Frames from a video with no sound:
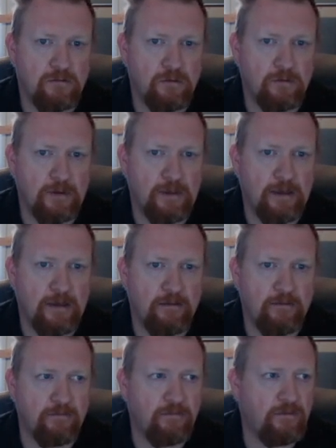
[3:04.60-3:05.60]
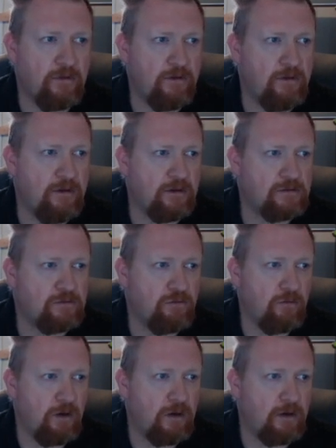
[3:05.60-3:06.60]
we have this
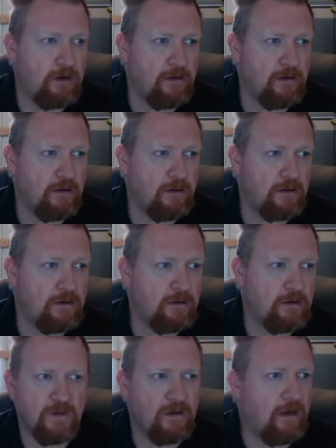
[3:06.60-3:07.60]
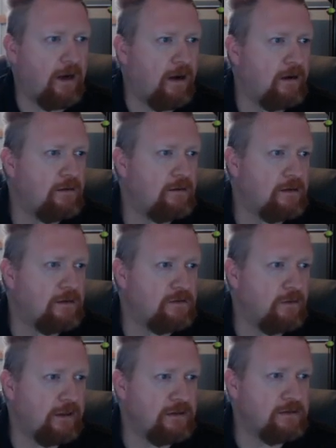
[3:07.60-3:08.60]
one. Ah,
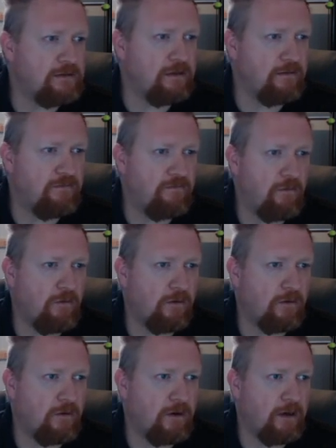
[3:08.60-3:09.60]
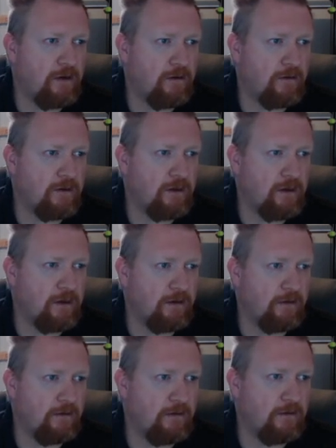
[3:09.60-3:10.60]
so it can see a 4 here and
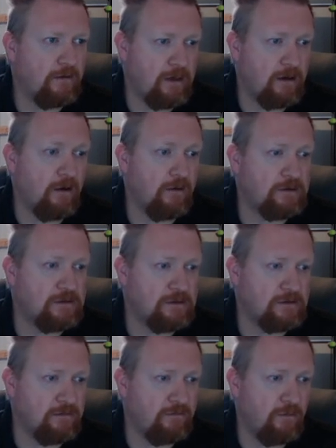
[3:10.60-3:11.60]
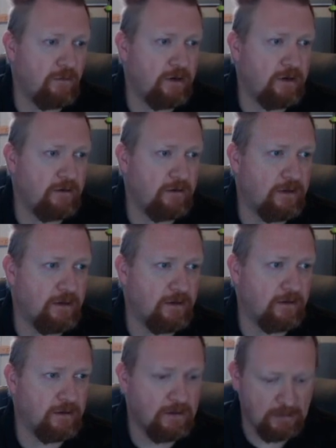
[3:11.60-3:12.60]
here. Oh, it sees the 4 here and
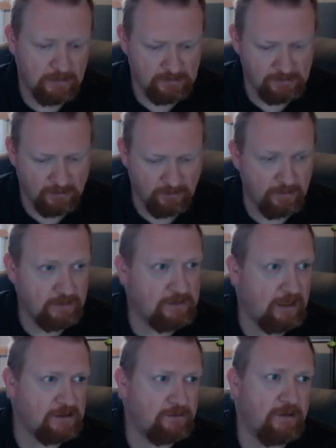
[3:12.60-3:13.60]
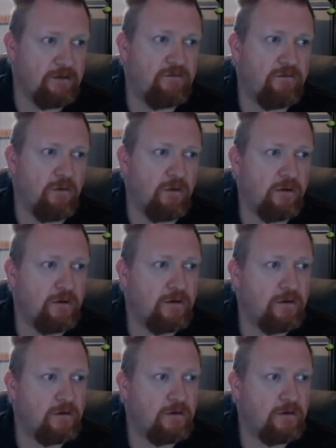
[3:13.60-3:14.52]
here. So this has to be a 4.